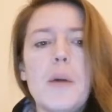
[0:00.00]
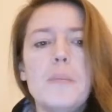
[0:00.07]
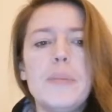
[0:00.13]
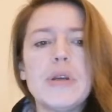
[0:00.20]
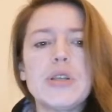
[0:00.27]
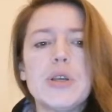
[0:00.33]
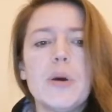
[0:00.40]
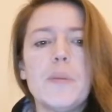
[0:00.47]

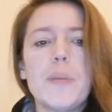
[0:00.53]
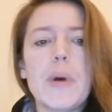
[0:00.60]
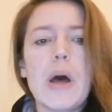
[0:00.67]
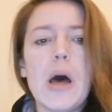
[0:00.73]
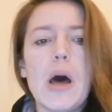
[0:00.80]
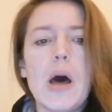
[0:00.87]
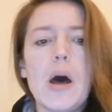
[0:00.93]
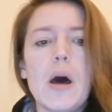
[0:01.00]
Bishop
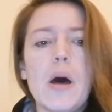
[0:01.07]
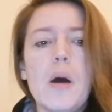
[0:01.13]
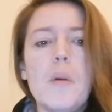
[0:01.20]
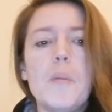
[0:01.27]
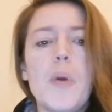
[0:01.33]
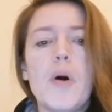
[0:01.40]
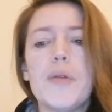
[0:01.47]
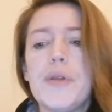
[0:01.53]
uh,
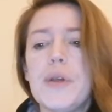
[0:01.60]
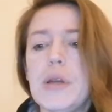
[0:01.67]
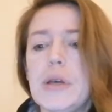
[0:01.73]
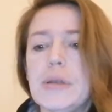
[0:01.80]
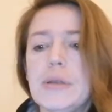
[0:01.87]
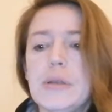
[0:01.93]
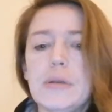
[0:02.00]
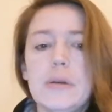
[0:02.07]

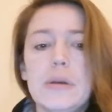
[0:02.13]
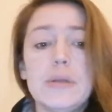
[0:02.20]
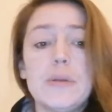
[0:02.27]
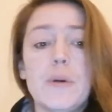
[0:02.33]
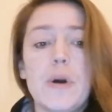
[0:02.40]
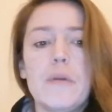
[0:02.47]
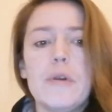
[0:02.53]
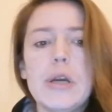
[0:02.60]
Pothinus is
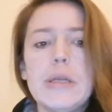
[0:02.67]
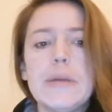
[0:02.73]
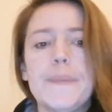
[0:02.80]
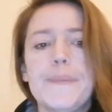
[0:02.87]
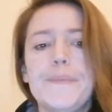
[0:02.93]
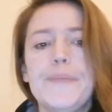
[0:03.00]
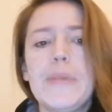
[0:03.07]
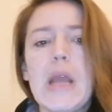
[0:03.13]
what I read.
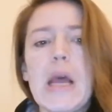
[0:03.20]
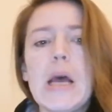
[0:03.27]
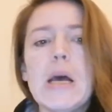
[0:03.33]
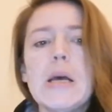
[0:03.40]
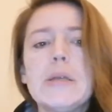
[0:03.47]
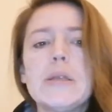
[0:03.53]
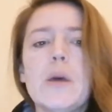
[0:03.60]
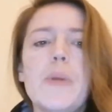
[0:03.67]

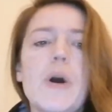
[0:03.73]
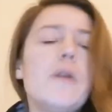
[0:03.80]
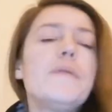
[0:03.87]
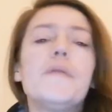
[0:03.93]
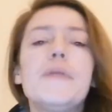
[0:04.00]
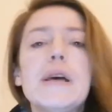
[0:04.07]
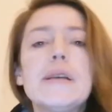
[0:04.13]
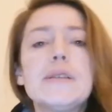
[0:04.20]
So both
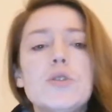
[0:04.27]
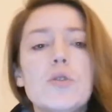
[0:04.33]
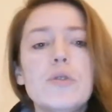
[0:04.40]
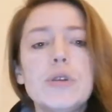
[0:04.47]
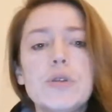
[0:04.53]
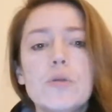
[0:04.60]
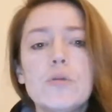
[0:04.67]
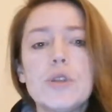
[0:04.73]
of their
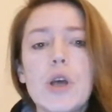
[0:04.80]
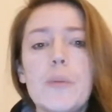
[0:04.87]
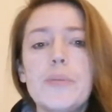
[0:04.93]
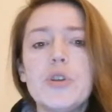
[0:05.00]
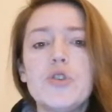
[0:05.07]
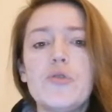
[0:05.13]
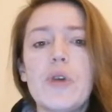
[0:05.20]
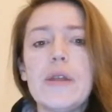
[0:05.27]
stories also
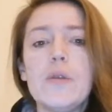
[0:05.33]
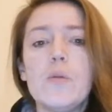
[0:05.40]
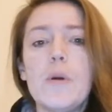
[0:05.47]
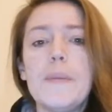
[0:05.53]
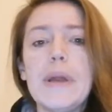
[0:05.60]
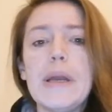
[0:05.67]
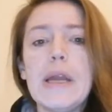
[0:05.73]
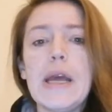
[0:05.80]
portrayed the
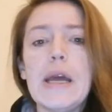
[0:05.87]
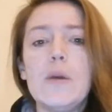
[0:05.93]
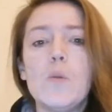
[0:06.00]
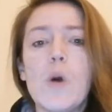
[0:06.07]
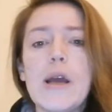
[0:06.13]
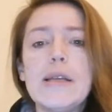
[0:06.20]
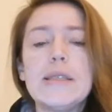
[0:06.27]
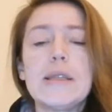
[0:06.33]
women in
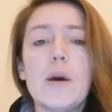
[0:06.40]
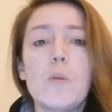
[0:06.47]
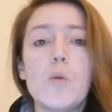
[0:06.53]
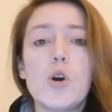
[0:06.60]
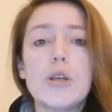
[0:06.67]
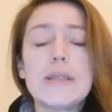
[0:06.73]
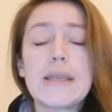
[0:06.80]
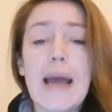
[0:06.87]
ways that
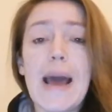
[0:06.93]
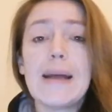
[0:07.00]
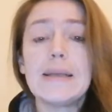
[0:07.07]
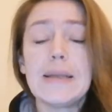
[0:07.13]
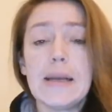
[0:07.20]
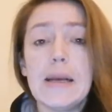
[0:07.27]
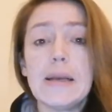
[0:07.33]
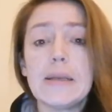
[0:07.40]
were
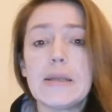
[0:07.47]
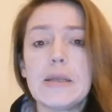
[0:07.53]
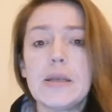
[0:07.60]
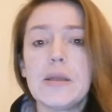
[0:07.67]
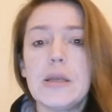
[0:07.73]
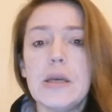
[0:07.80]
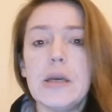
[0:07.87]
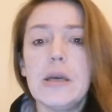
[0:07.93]
scandalous to
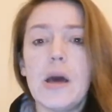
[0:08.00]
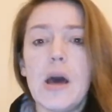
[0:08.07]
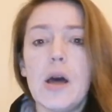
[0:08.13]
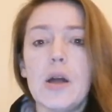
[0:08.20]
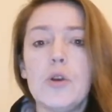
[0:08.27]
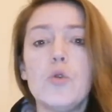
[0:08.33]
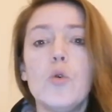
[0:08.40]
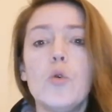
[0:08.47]
the
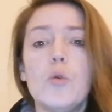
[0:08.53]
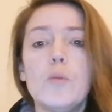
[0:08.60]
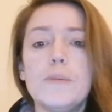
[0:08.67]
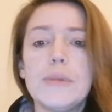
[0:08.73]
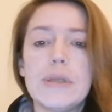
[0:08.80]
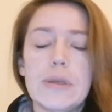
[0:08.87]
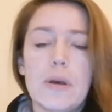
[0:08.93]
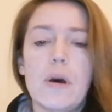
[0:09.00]
uh,
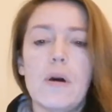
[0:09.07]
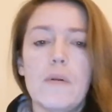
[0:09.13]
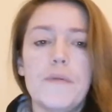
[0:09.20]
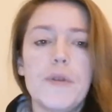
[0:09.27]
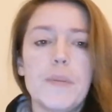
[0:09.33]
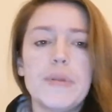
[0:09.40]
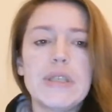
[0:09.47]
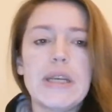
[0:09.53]
norms of
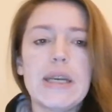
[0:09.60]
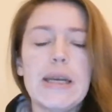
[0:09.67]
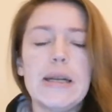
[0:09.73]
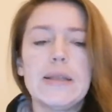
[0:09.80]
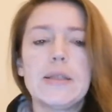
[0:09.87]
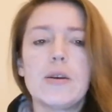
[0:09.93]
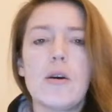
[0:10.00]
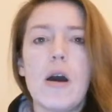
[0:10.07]
the
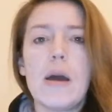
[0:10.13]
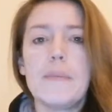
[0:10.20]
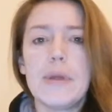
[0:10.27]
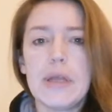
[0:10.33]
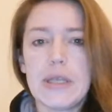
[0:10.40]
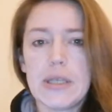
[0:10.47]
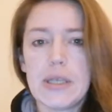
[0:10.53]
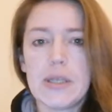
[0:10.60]
particular time and
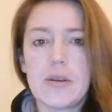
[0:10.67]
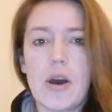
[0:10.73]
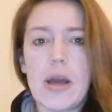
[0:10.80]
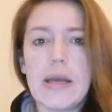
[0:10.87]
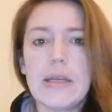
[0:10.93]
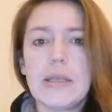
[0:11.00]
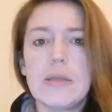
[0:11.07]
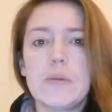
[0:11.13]
the
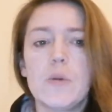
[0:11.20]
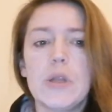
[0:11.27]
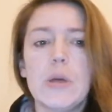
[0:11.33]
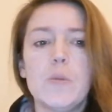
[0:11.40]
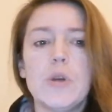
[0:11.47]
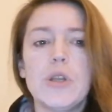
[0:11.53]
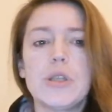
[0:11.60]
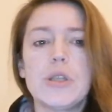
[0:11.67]
societies within
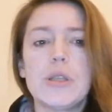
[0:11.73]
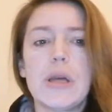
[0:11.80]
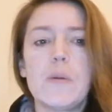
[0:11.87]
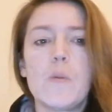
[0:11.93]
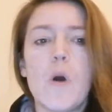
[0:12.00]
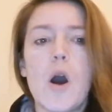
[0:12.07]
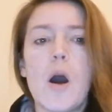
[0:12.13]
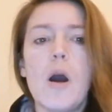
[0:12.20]
which they
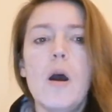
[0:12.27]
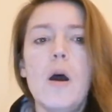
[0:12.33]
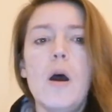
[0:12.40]
were,